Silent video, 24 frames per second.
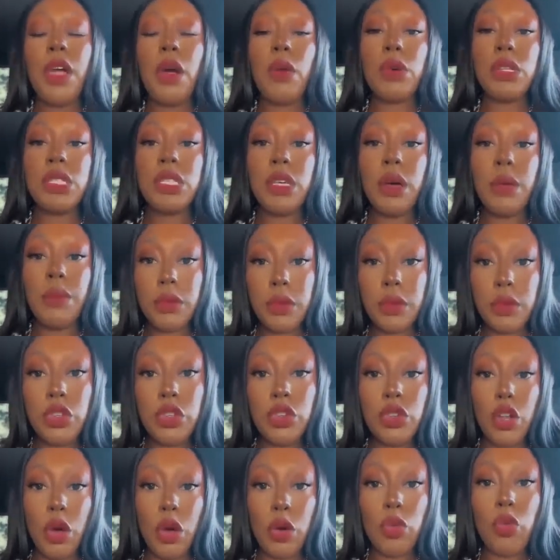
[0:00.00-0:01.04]
There was some,
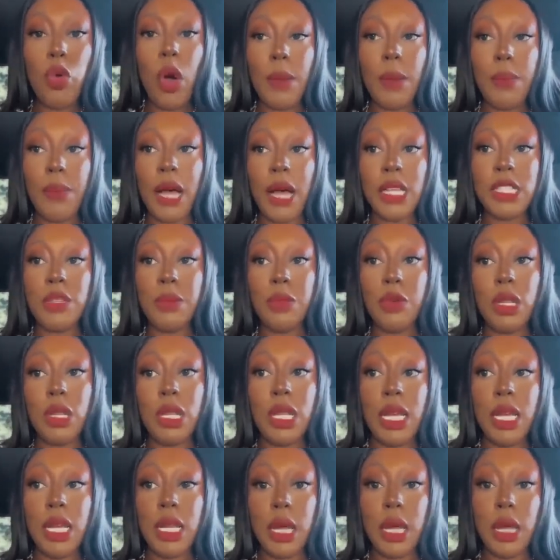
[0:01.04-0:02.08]
you know, quite possible
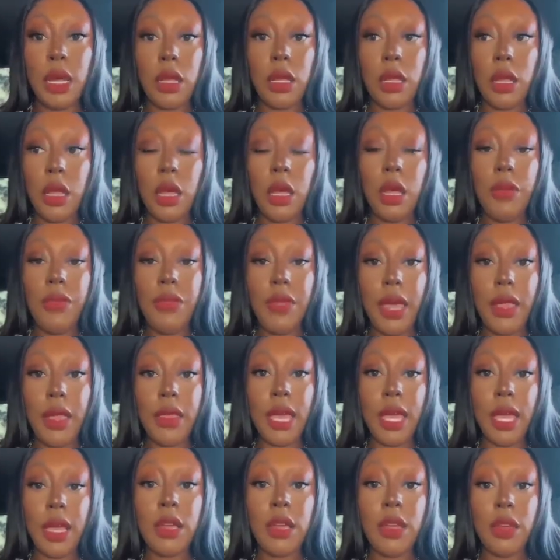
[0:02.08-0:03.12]
leading
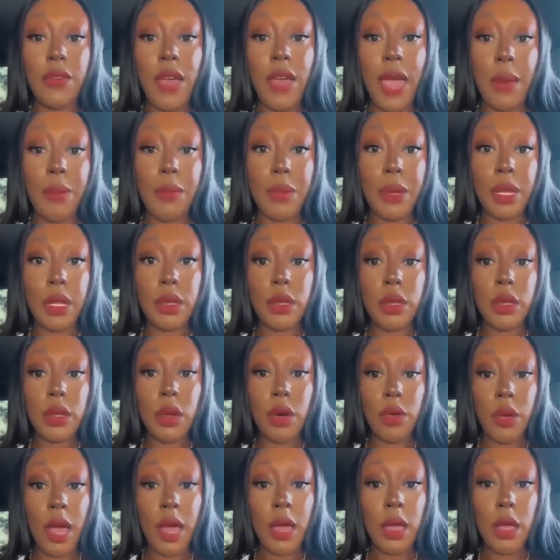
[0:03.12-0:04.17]
that could have happened,
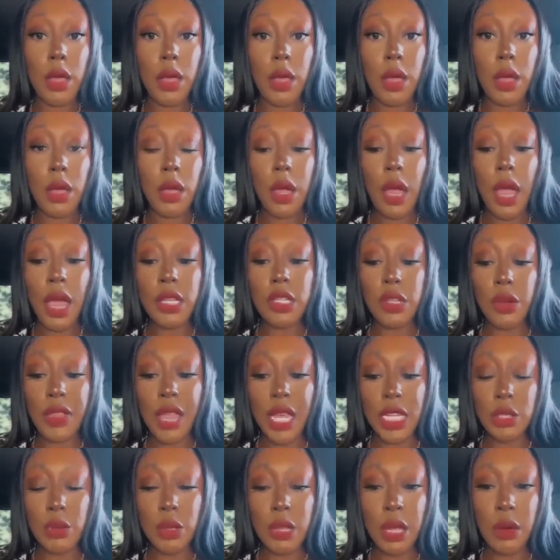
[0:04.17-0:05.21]
okay? And
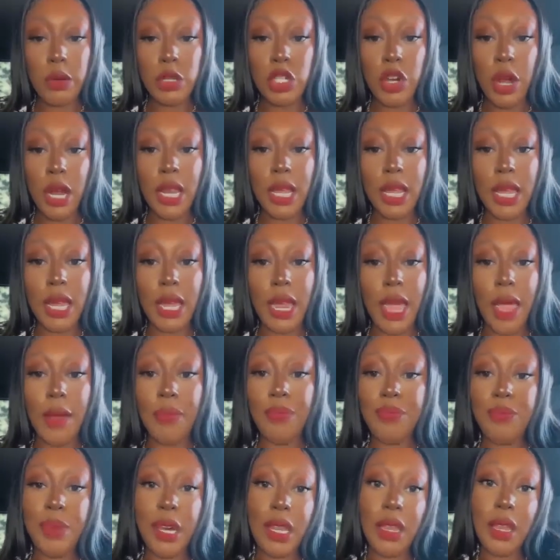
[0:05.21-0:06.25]
so that's what they were trying to get
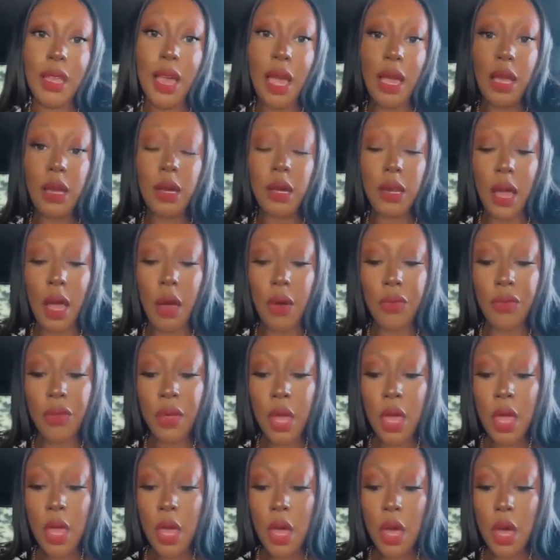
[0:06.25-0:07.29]
at, but it got cut off.
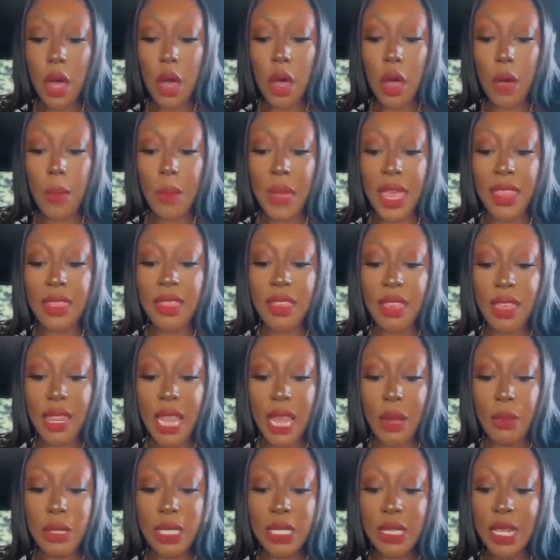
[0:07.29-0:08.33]
And
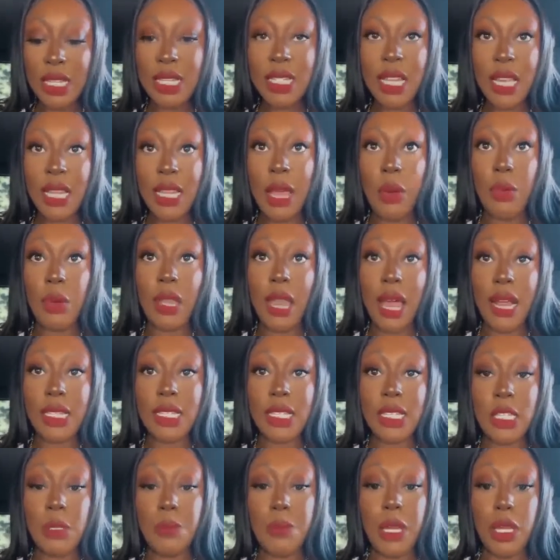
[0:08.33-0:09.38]
then they said they would
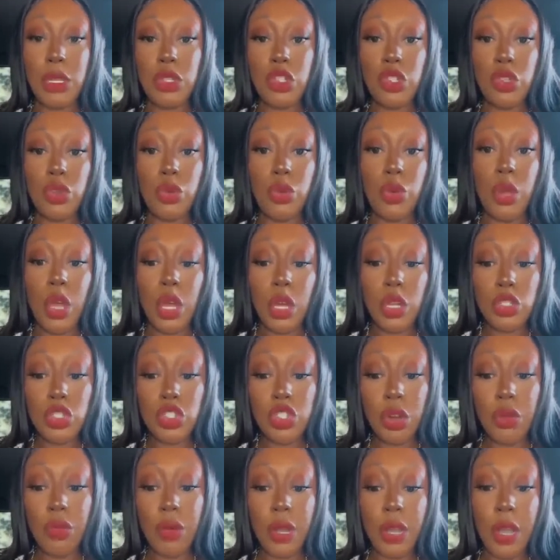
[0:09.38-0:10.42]
like to speak to
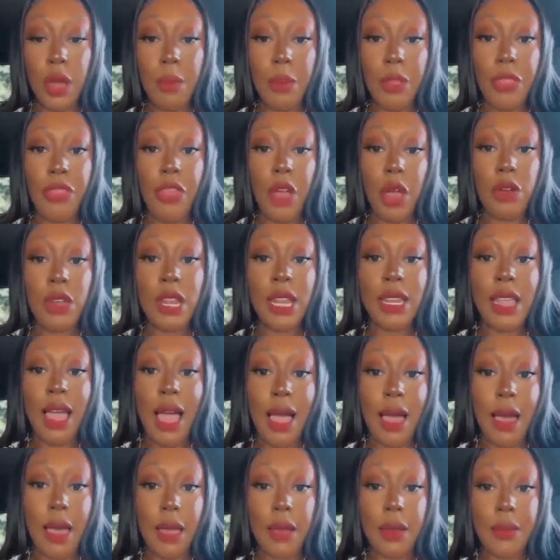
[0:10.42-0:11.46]
juror number
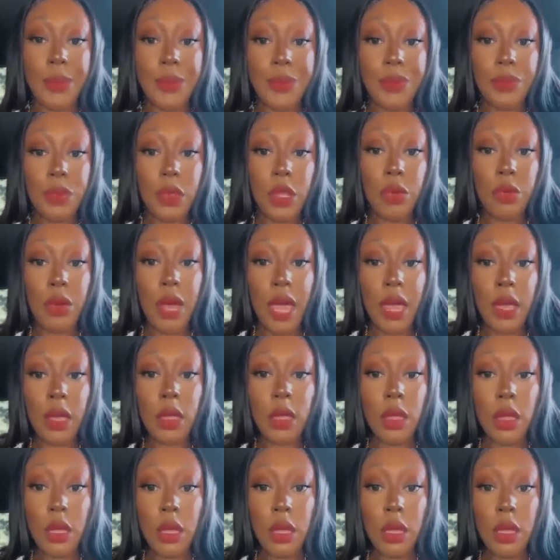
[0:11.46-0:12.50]
39,
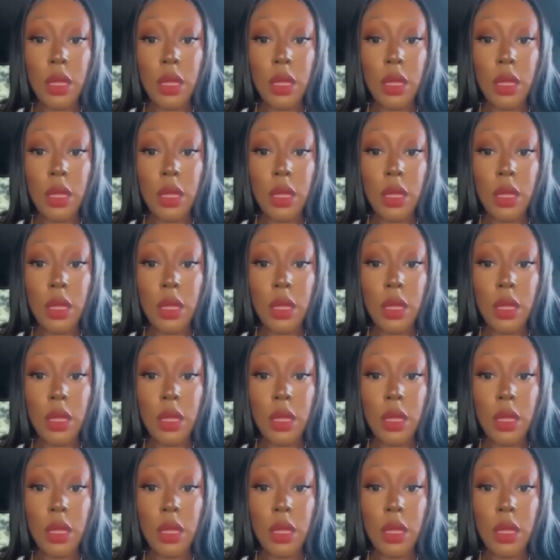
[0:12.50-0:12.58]
okay?